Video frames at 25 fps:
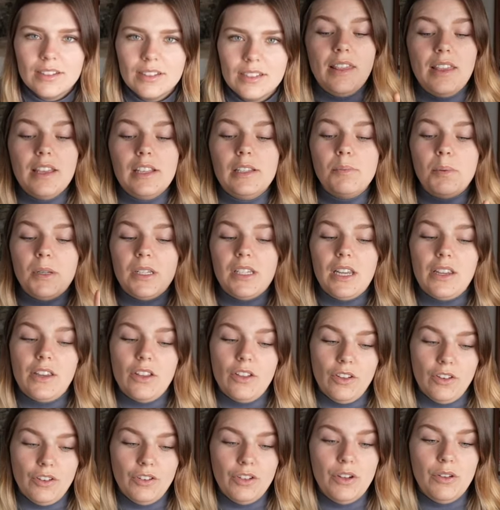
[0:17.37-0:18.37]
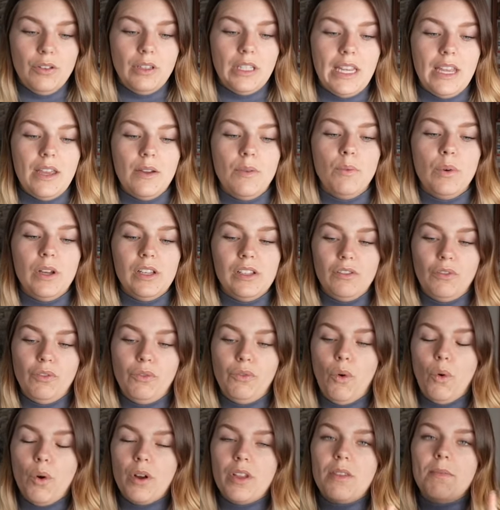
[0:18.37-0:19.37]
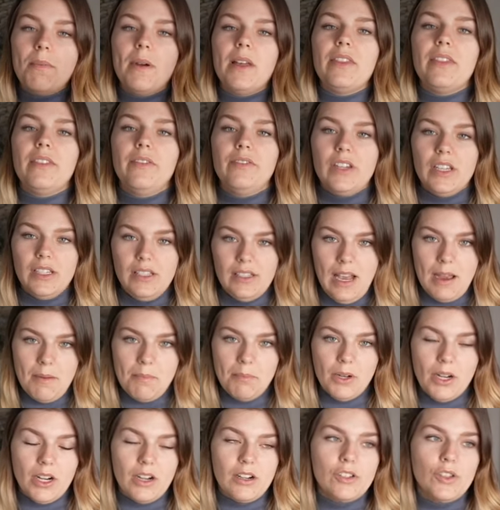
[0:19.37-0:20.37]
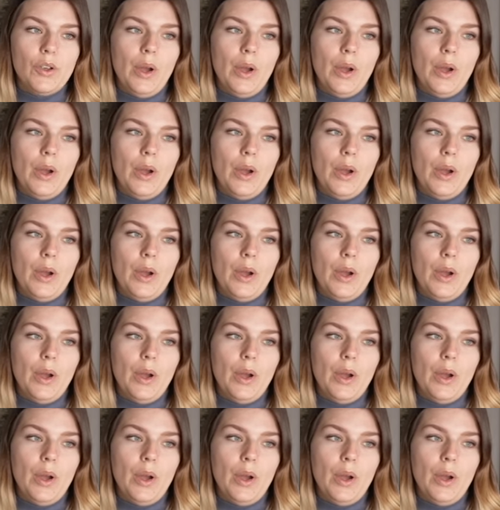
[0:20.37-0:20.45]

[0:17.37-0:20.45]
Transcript: This particular Nuuly was for the month of December,